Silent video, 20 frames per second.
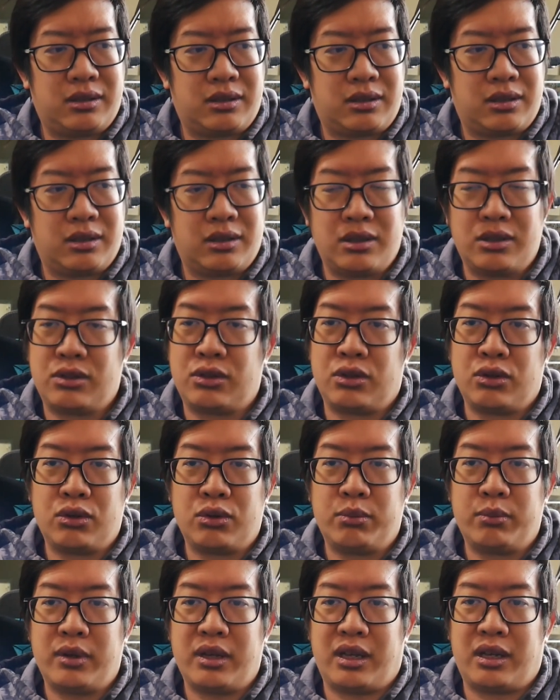the
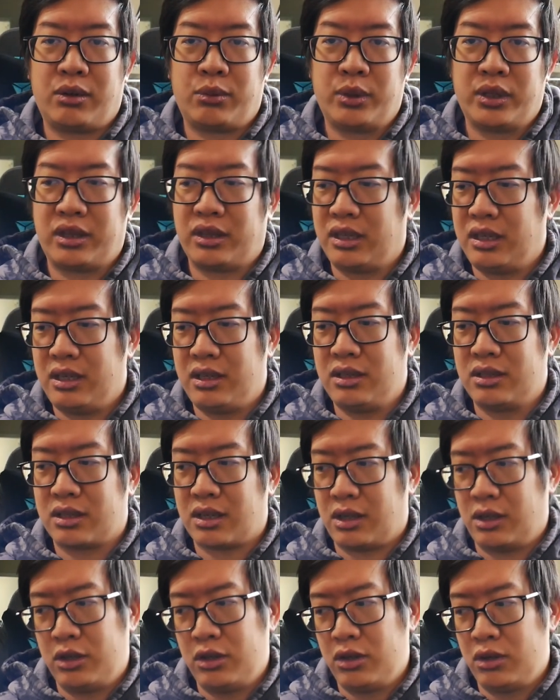Zoom with these
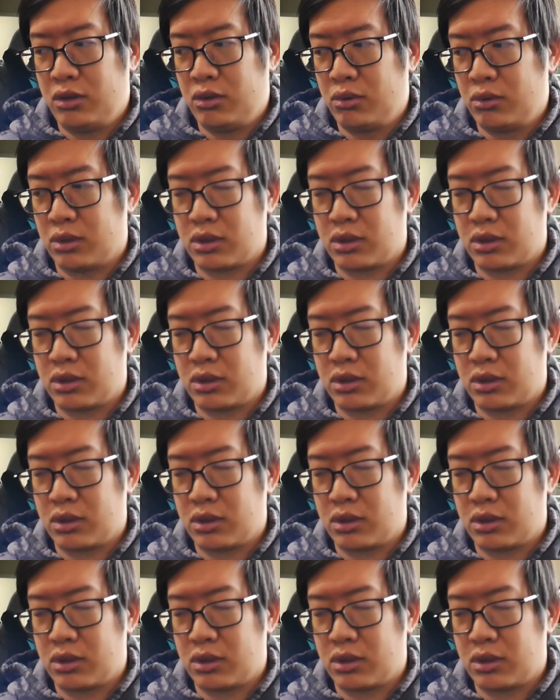new